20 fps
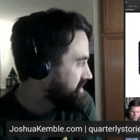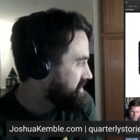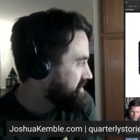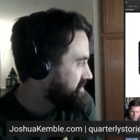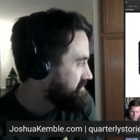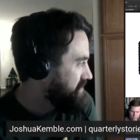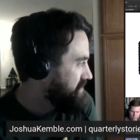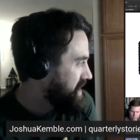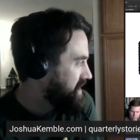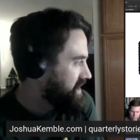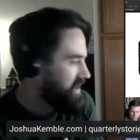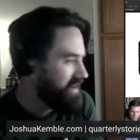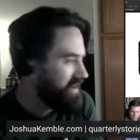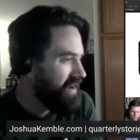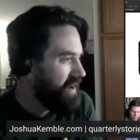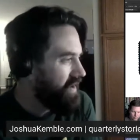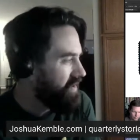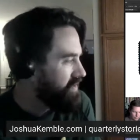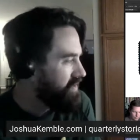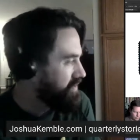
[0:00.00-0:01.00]
making
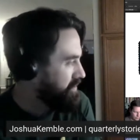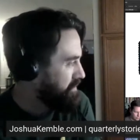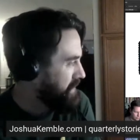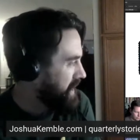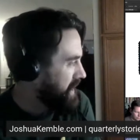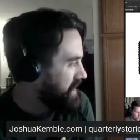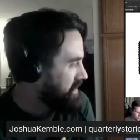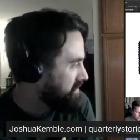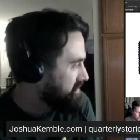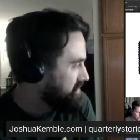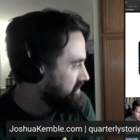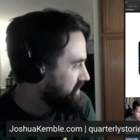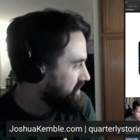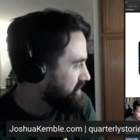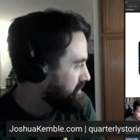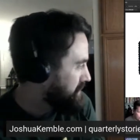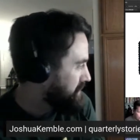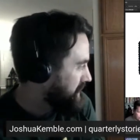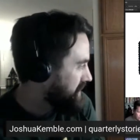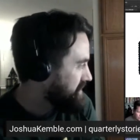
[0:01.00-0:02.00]
all the panels on
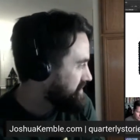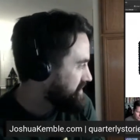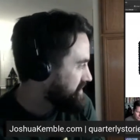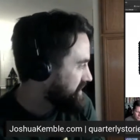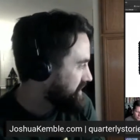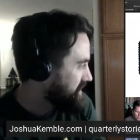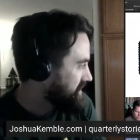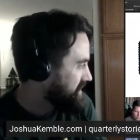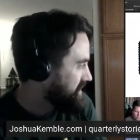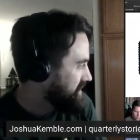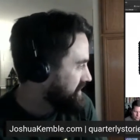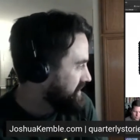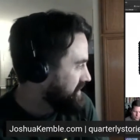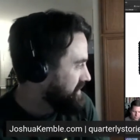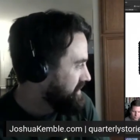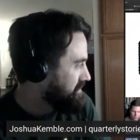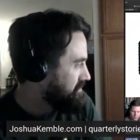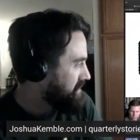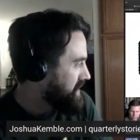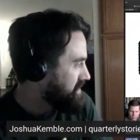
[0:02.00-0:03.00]
the page like
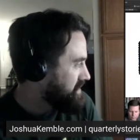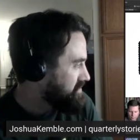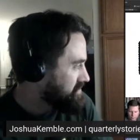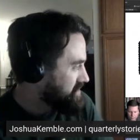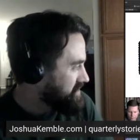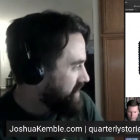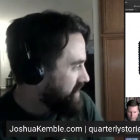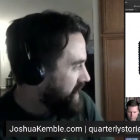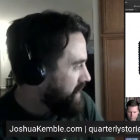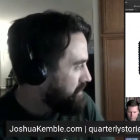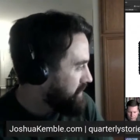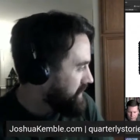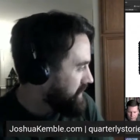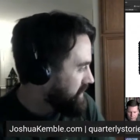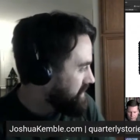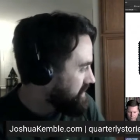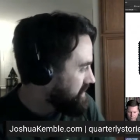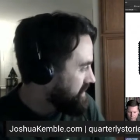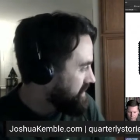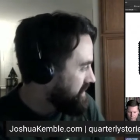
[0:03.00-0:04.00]
microscopic,
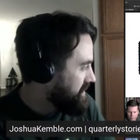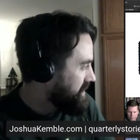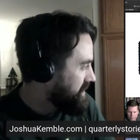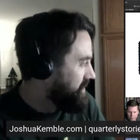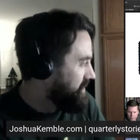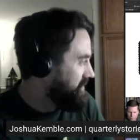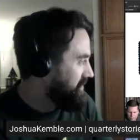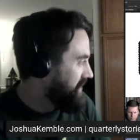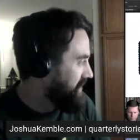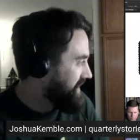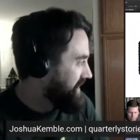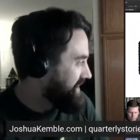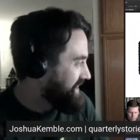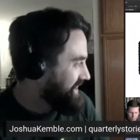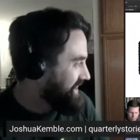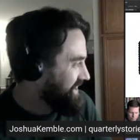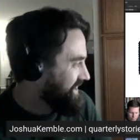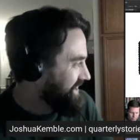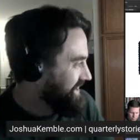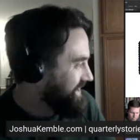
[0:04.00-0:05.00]
you know, like,